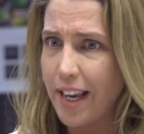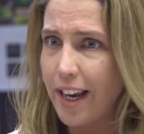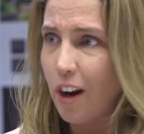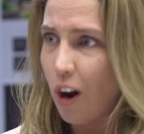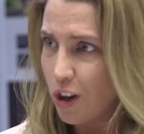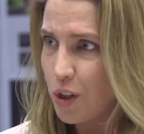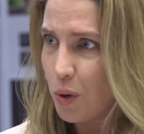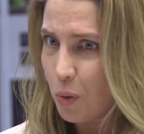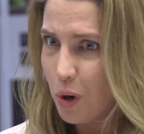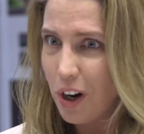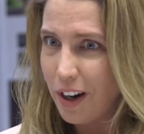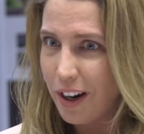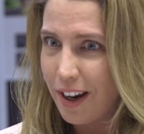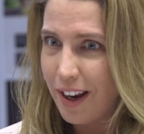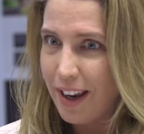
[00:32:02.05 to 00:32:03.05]
like it ought to
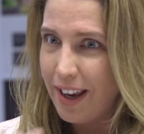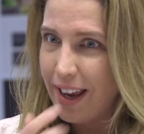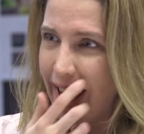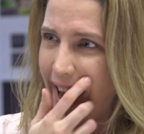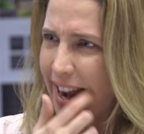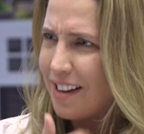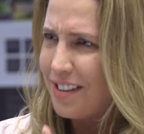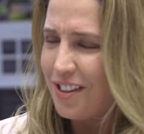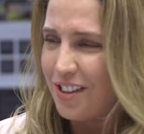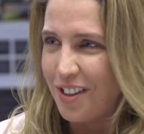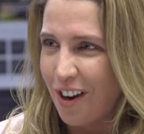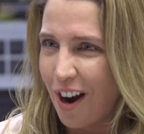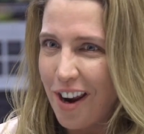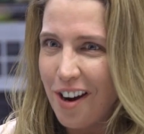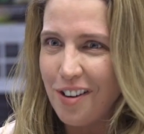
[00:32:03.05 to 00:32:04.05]
work, and as
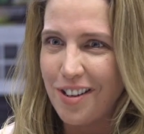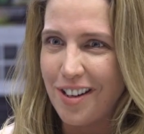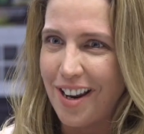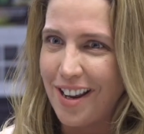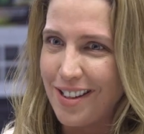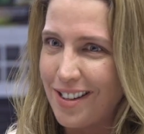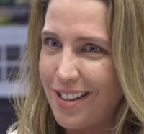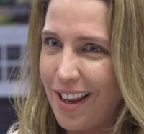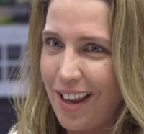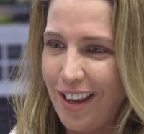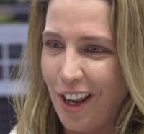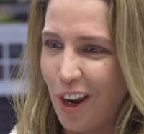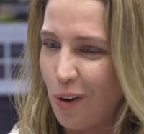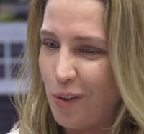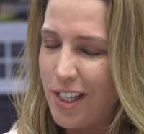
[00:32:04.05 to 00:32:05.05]
designers and as,
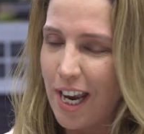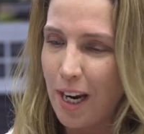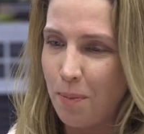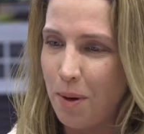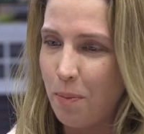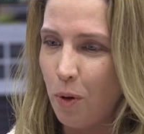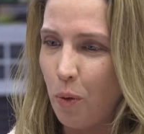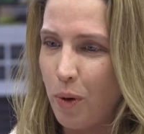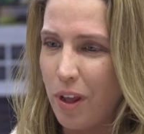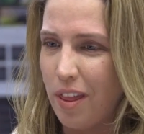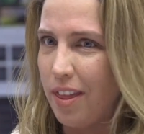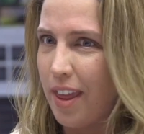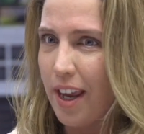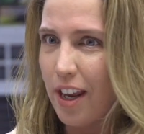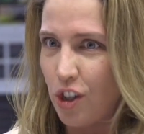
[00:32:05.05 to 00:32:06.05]
you know, tech people, we
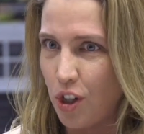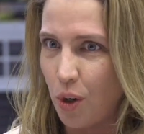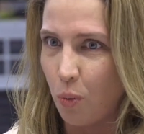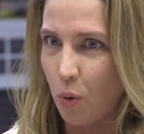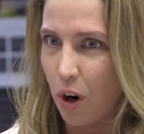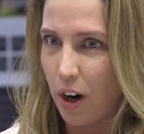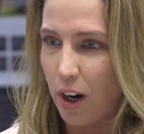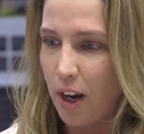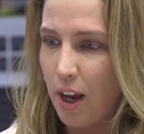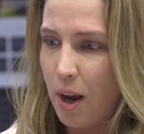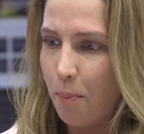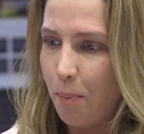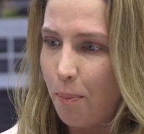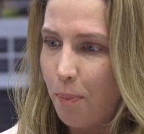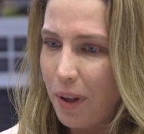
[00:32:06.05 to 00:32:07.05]
think it should work,
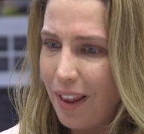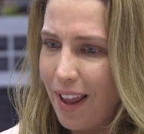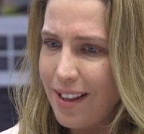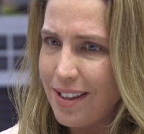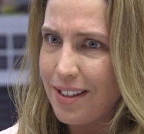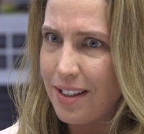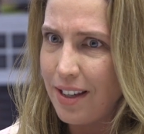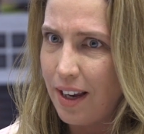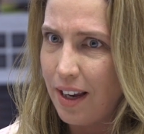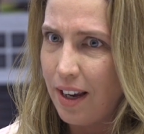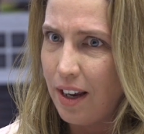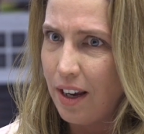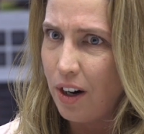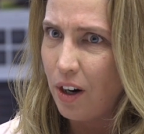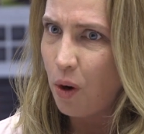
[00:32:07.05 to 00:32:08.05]
but let's
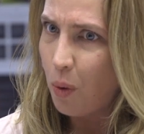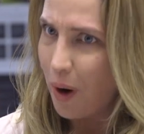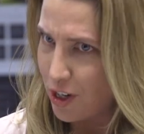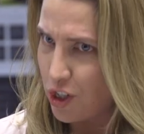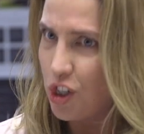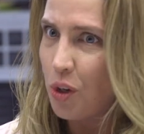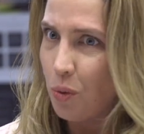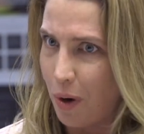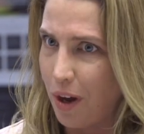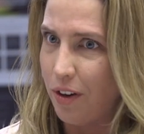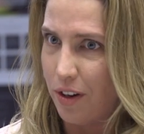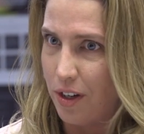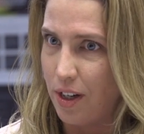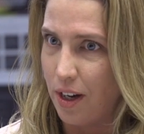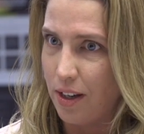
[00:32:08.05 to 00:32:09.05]
question
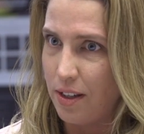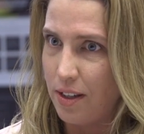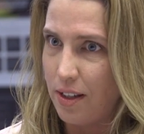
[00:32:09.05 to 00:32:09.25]
whether it does.